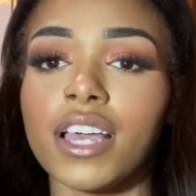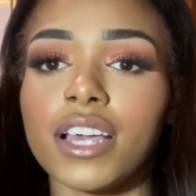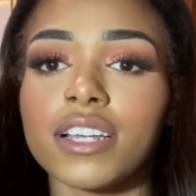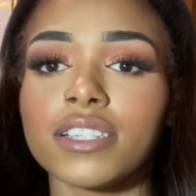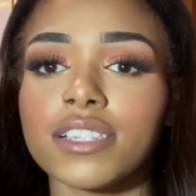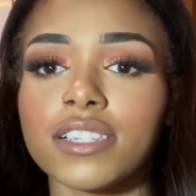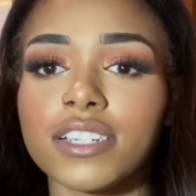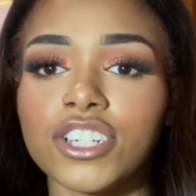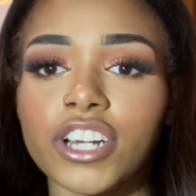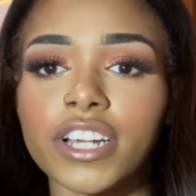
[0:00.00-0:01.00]
It's
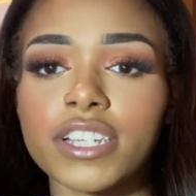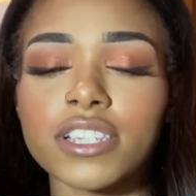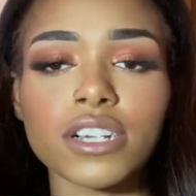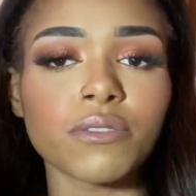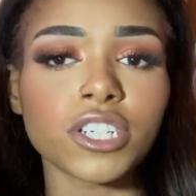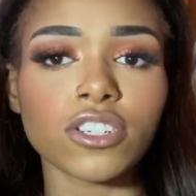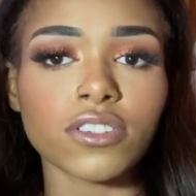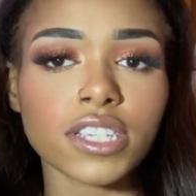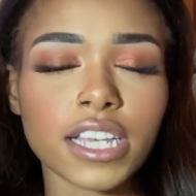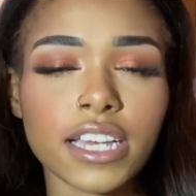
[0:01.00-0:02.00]
the Jergens
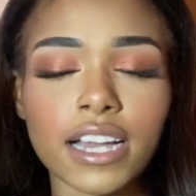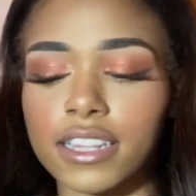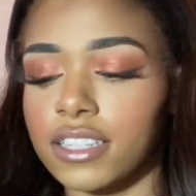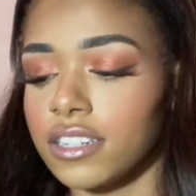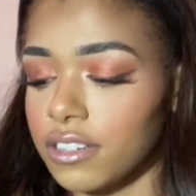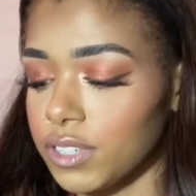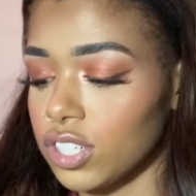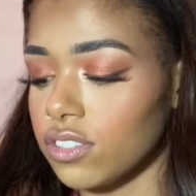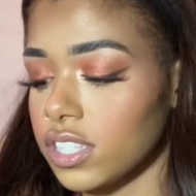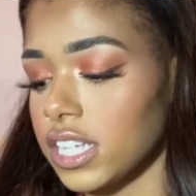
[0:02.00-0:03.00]
original scent. I think their
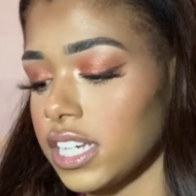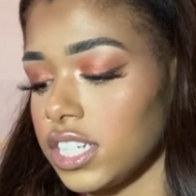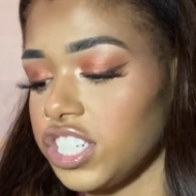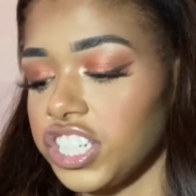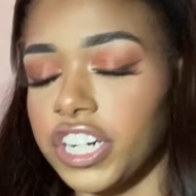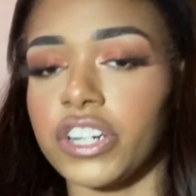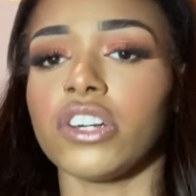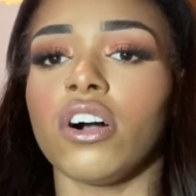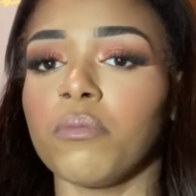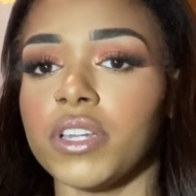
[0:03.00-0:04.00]
original scent is cherry
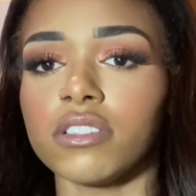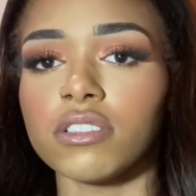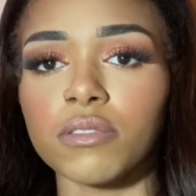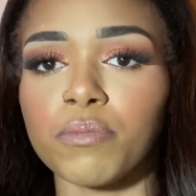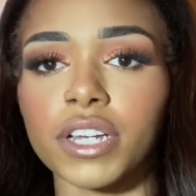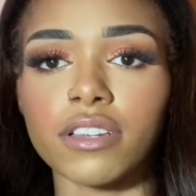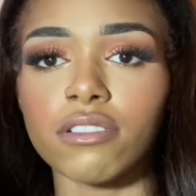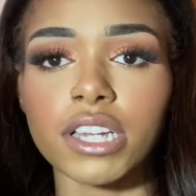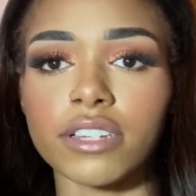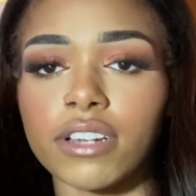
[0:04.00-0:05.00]
almond, but
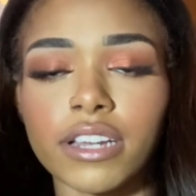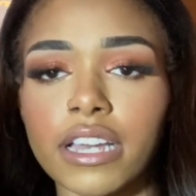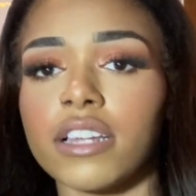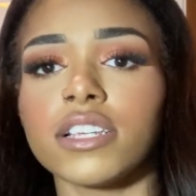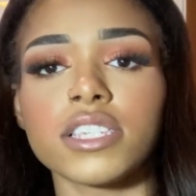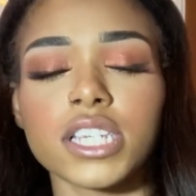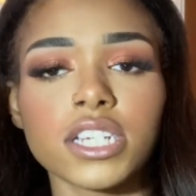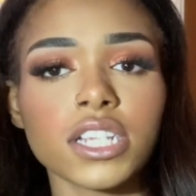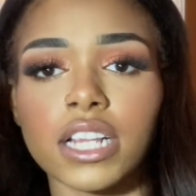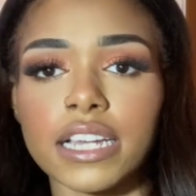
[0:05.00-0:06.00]
it's
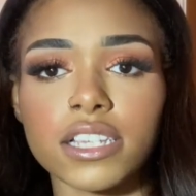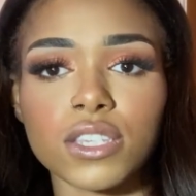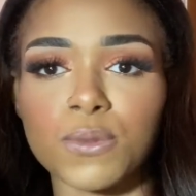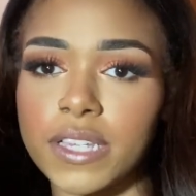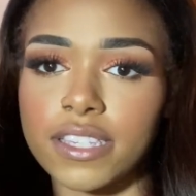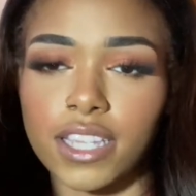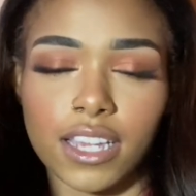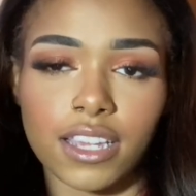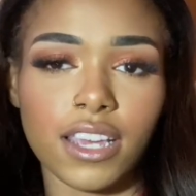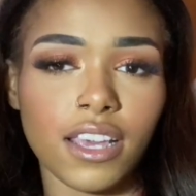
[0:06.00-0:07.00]
such a light sweet scent.